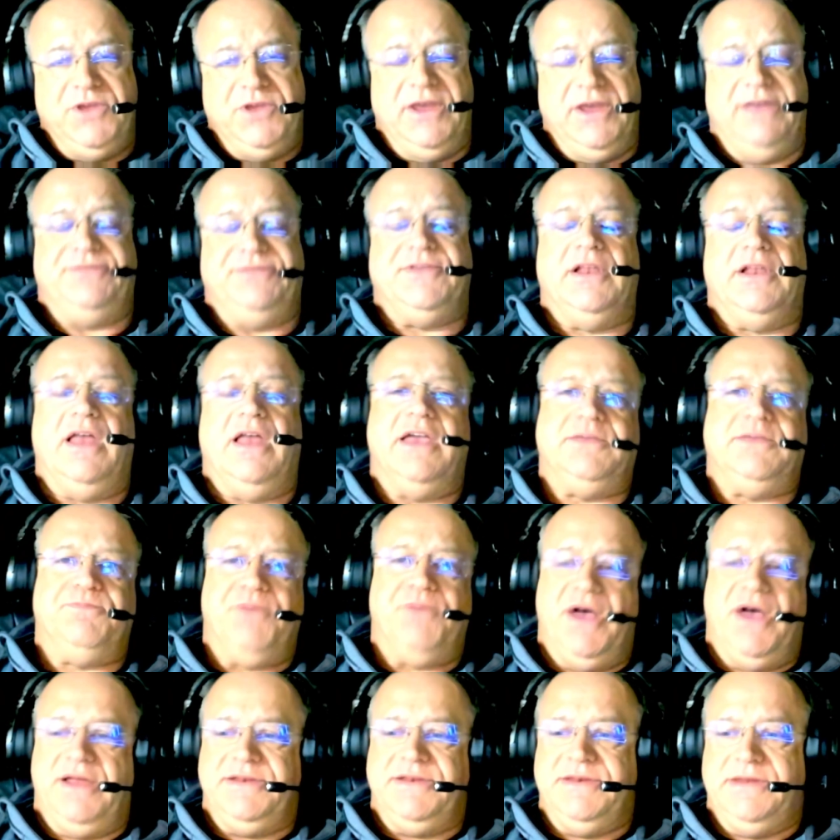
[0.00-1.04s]
you hit the like
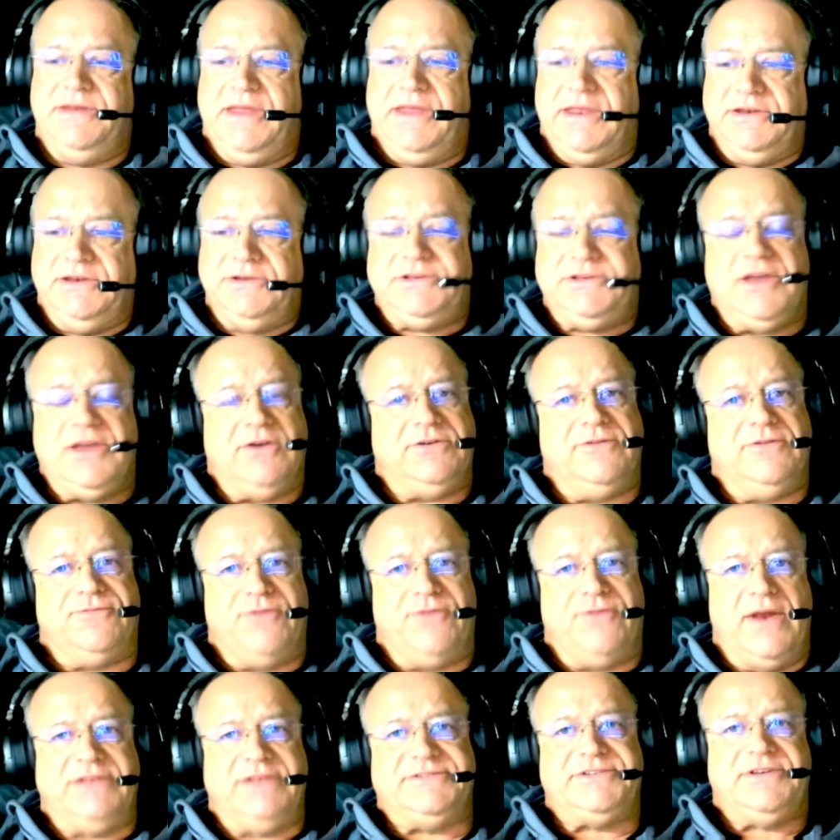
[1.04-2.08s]
button, and you tell your
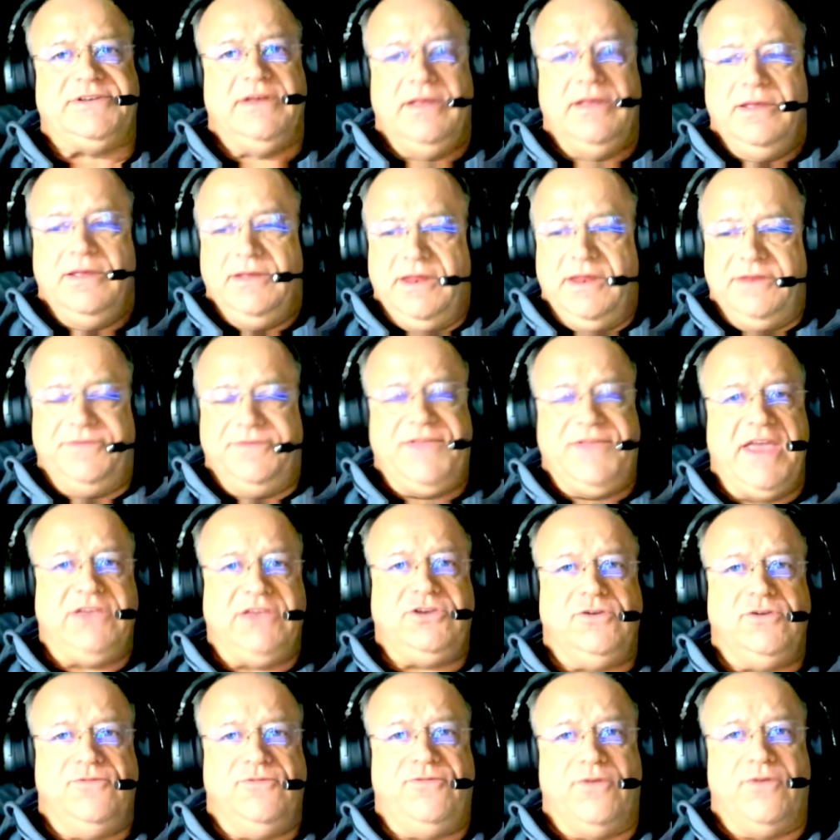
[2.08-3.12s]
friends. And thank
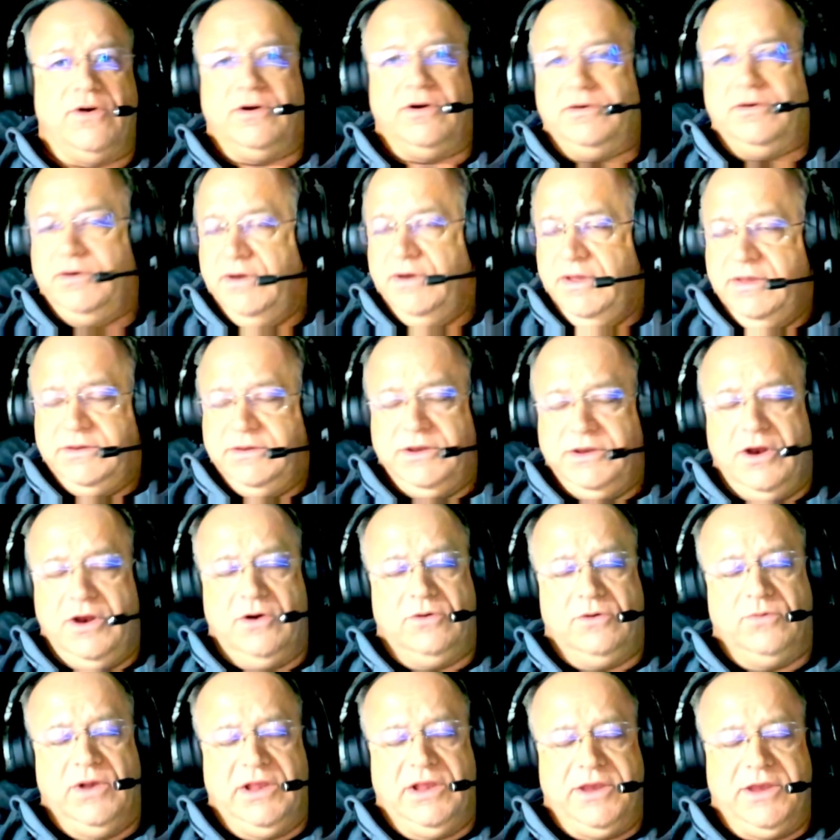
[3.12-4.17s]
you for, I
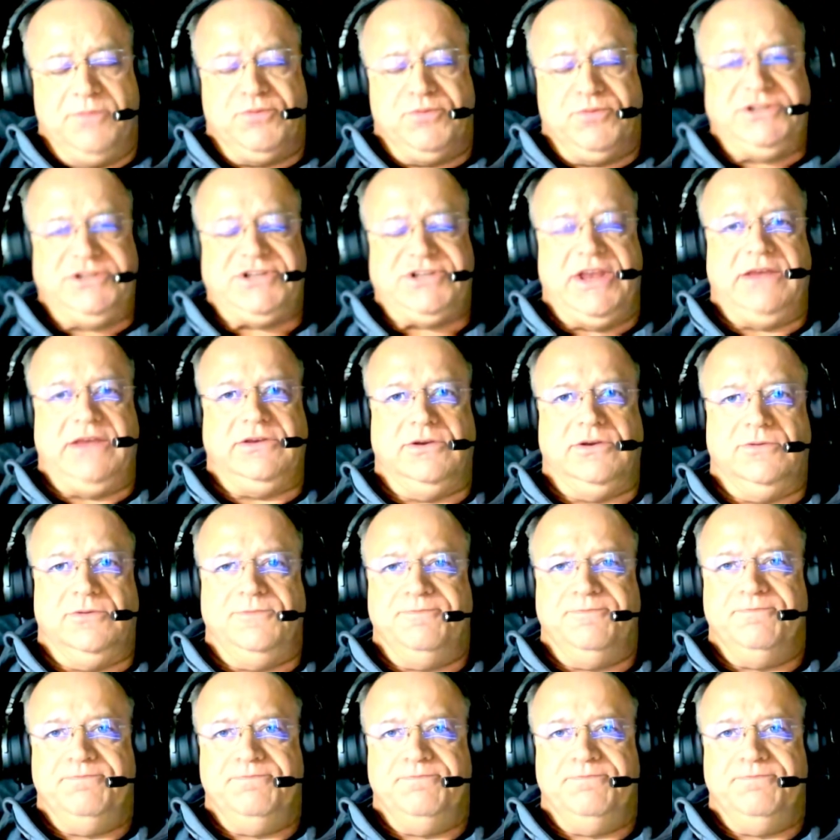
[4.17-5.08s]
really appreciate you.